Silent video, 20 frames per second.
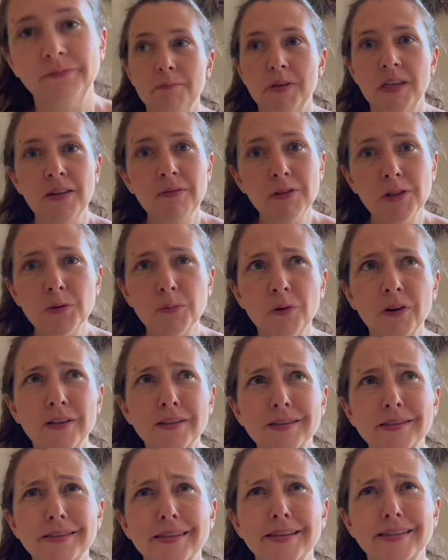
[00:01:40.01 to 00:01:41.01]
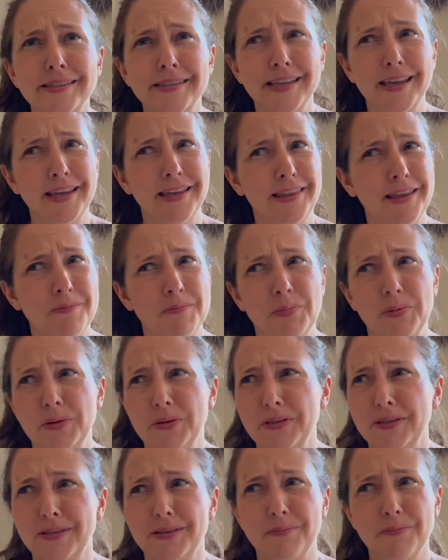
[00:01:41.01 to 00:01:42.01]
Even the ones that say they
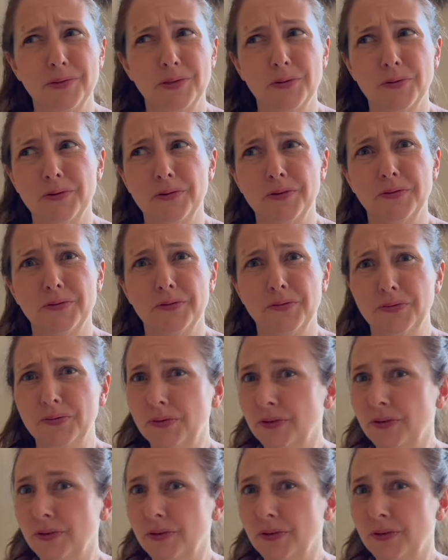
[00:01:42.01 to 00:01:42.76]
put some sort of